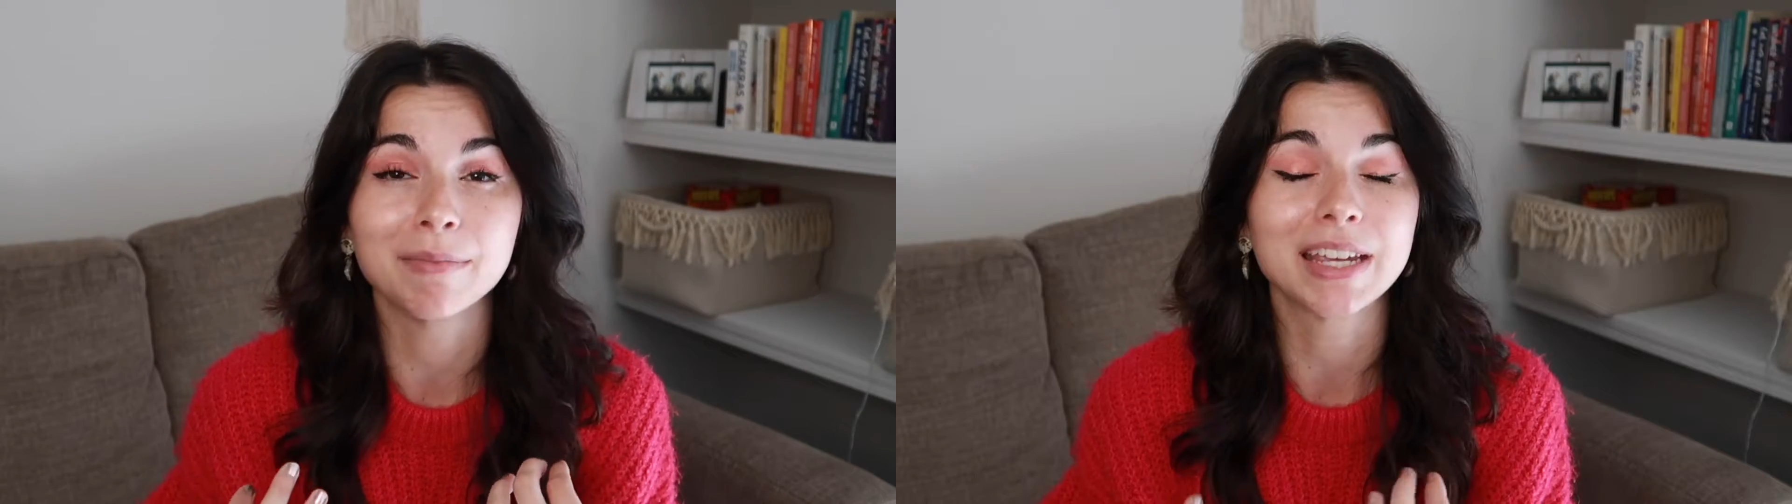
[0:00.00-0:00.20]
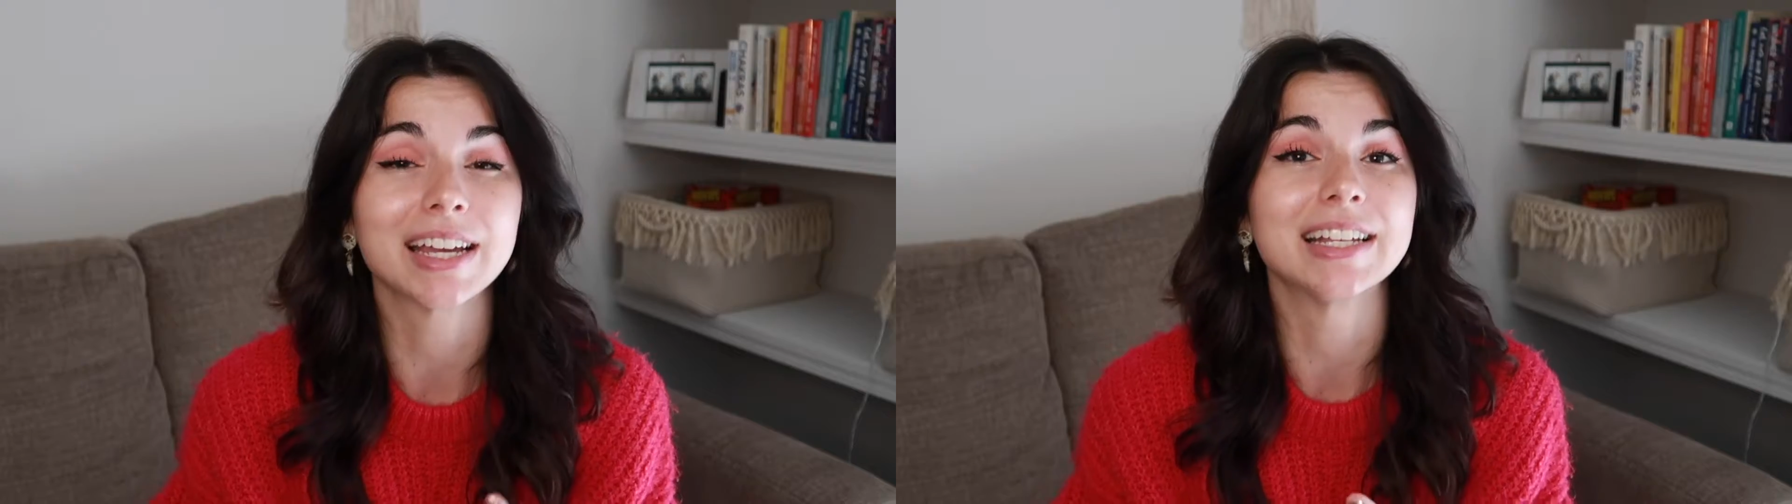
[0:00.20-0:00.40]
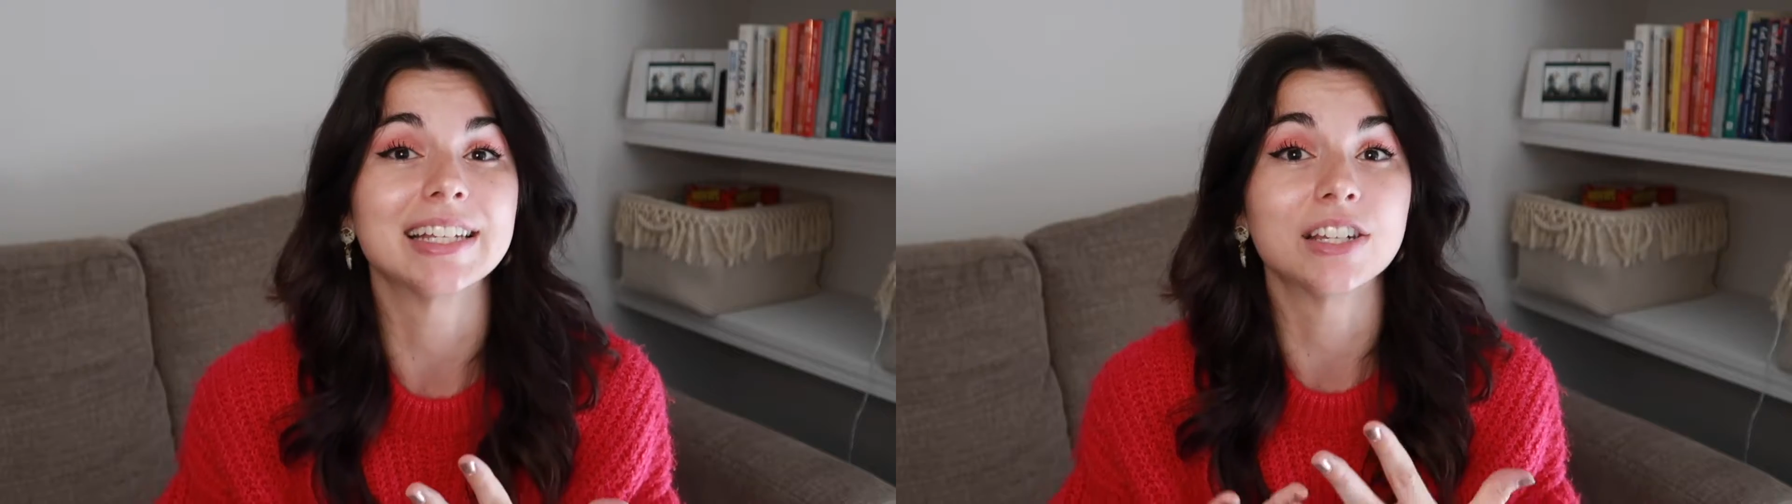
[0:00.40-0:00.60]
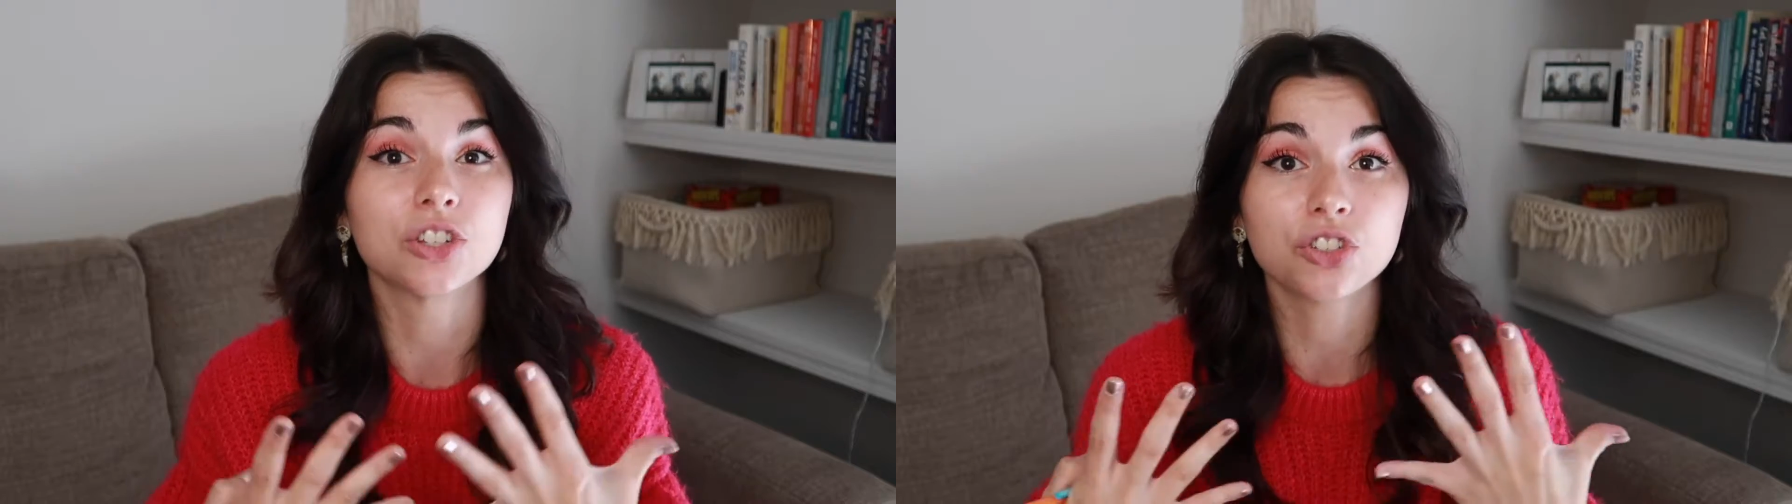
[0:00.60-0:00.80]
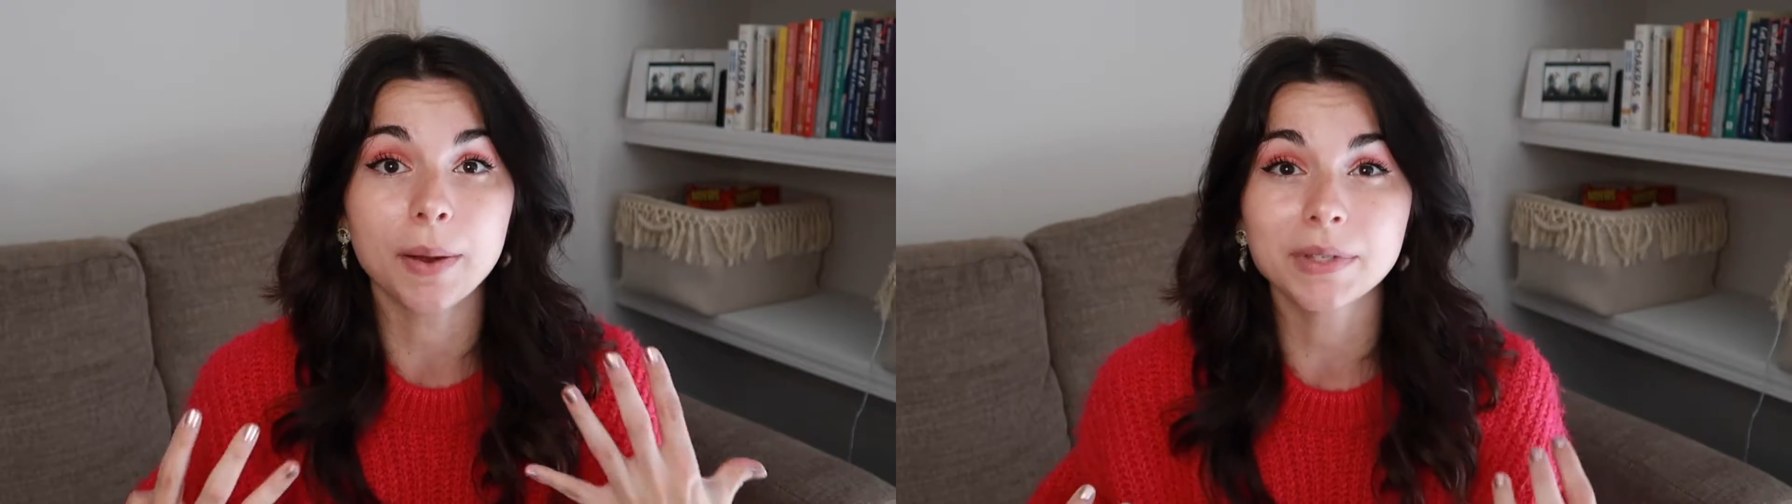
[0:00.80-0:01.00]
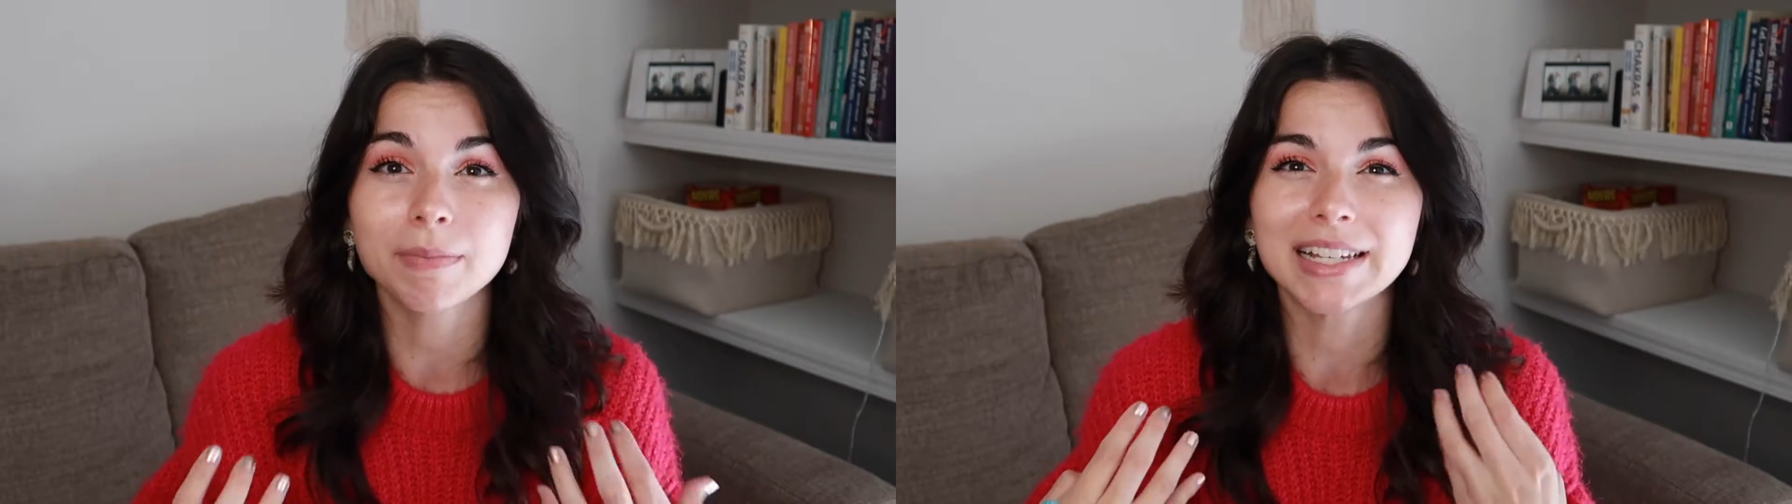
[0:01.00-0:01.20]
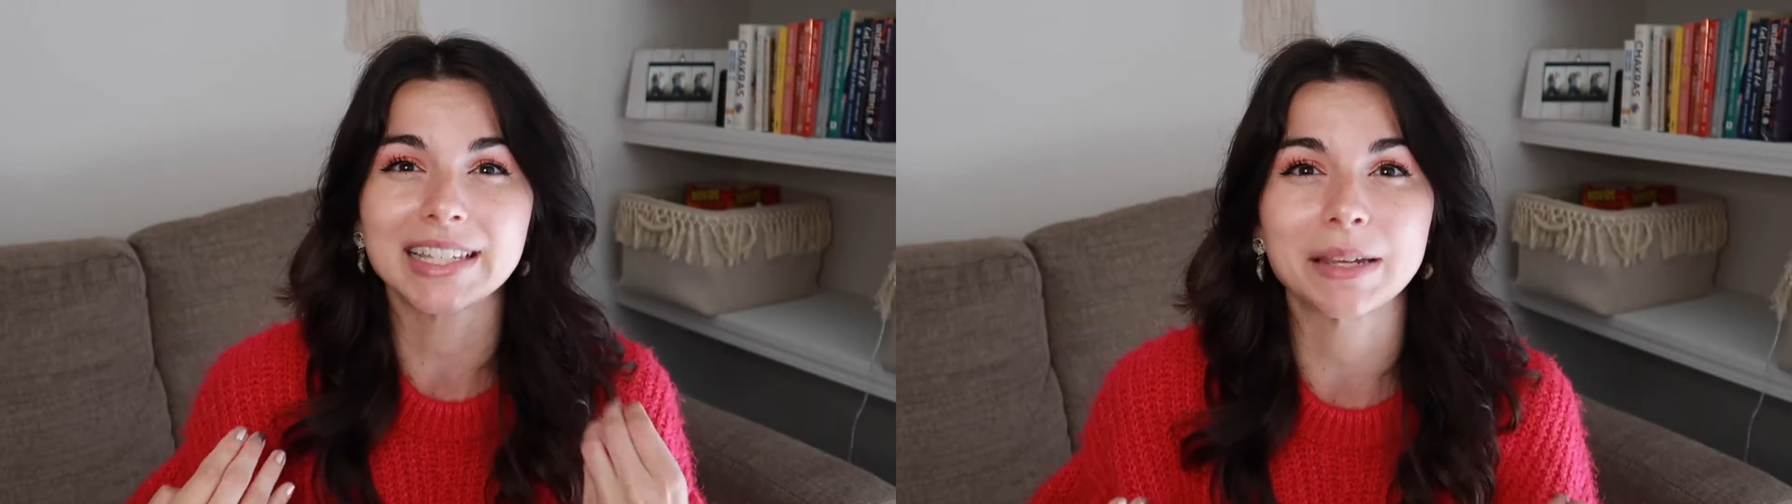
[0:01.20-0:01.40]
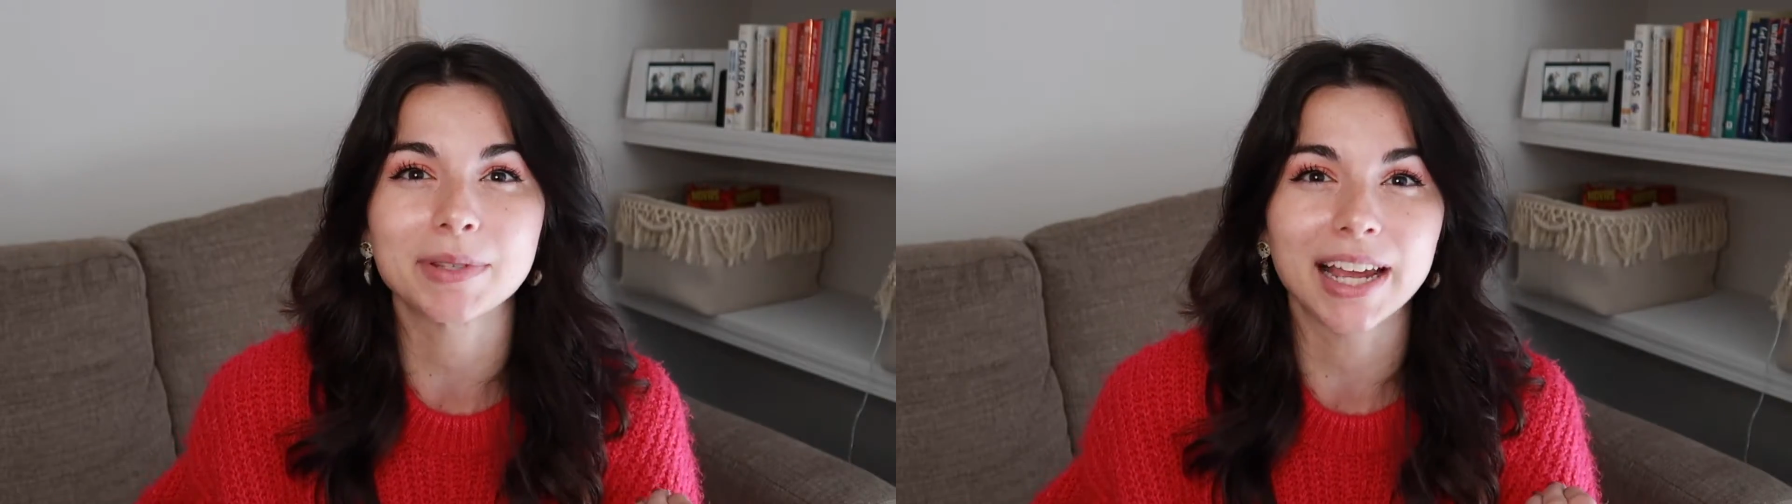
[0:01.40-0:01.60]
because it disrupts my
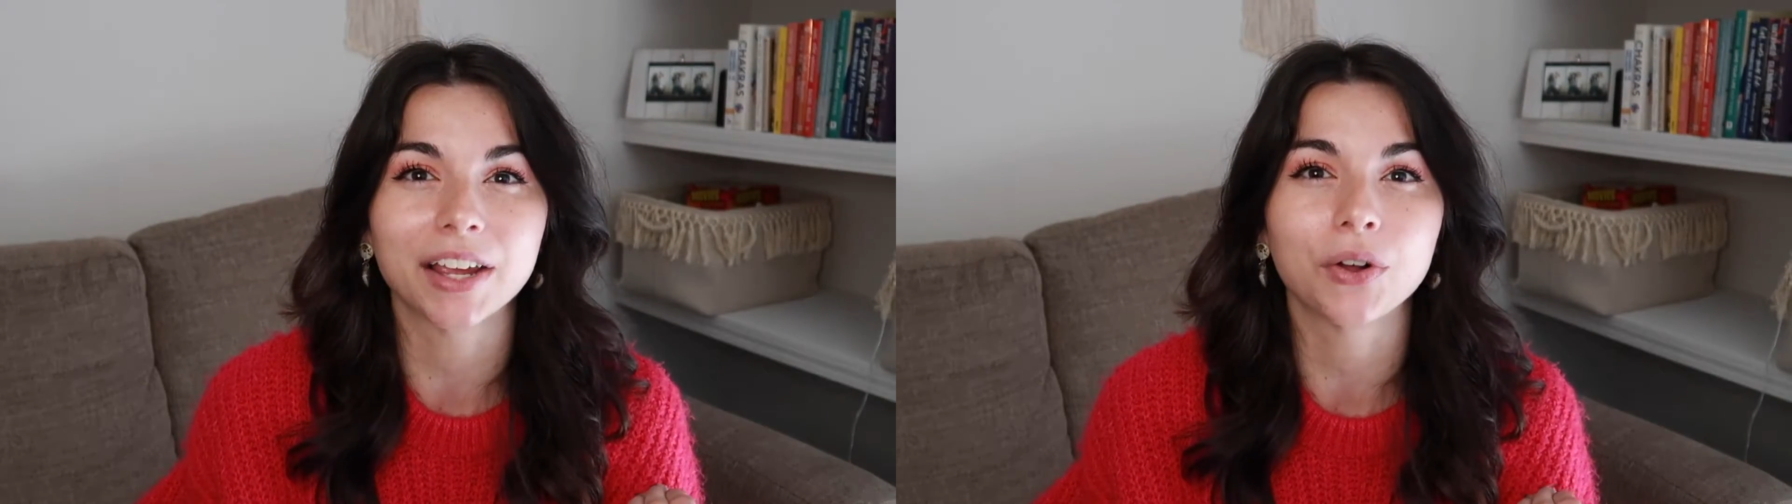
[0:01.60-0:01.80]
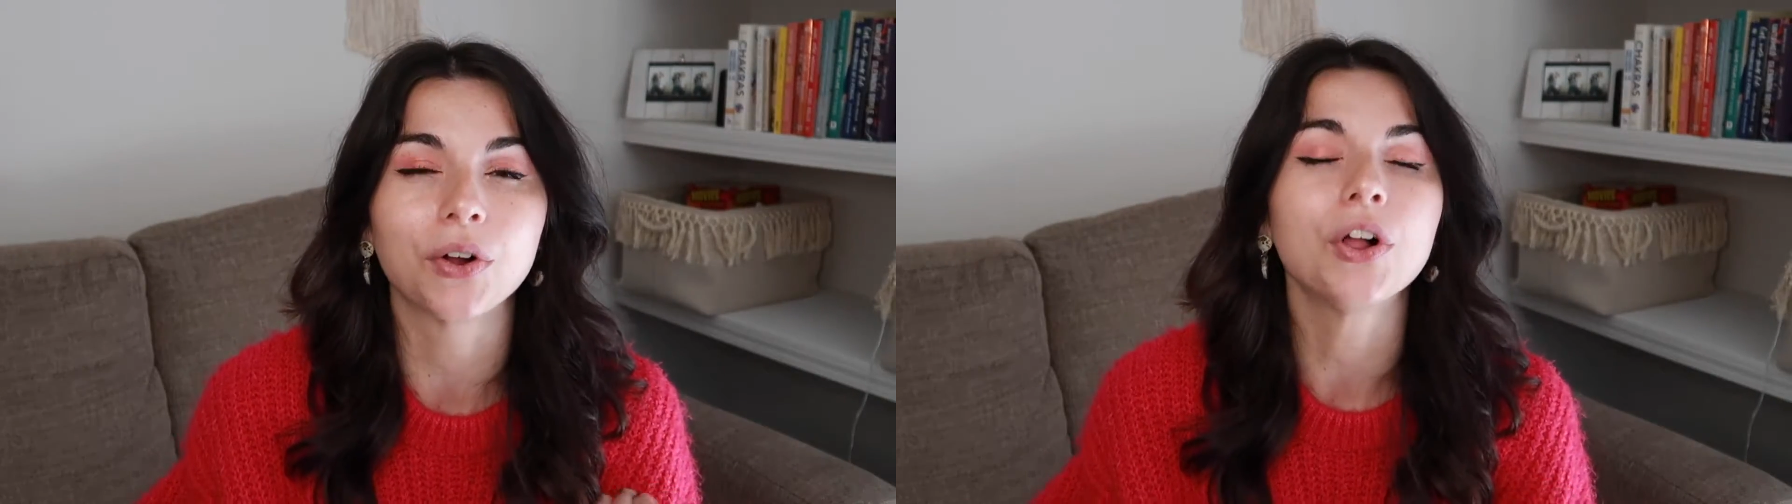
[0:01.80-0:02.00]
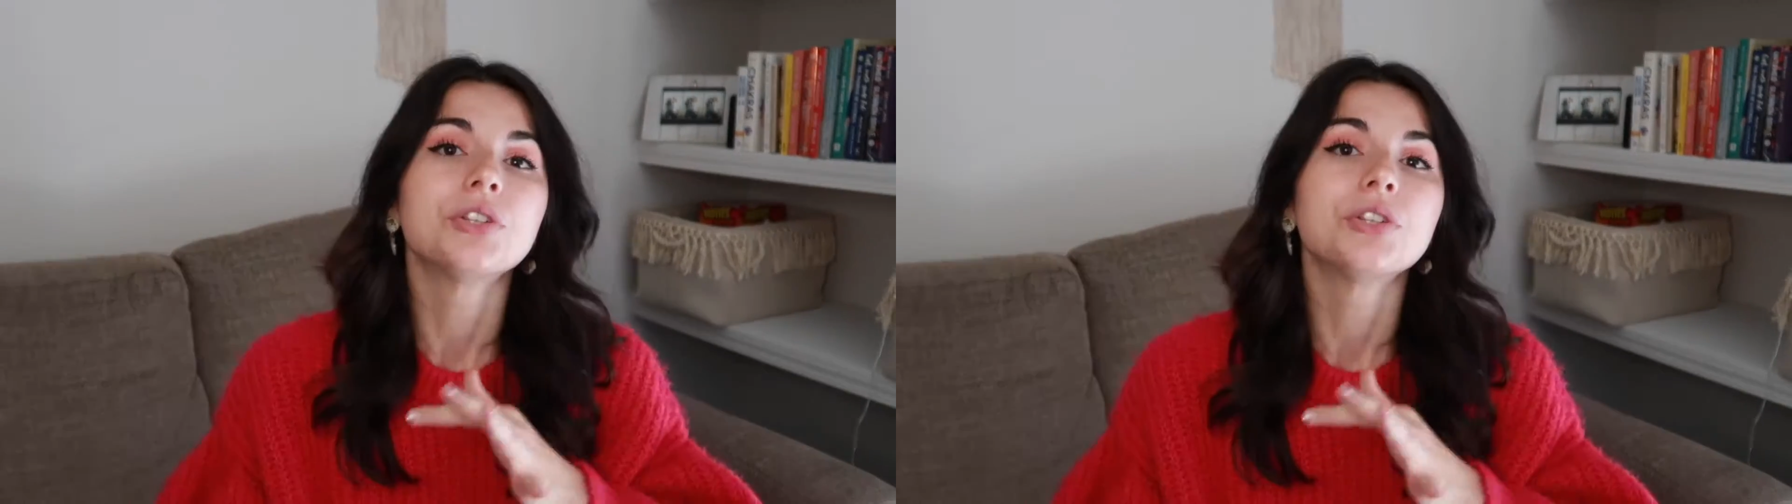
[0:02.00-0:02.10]
sleep cycle.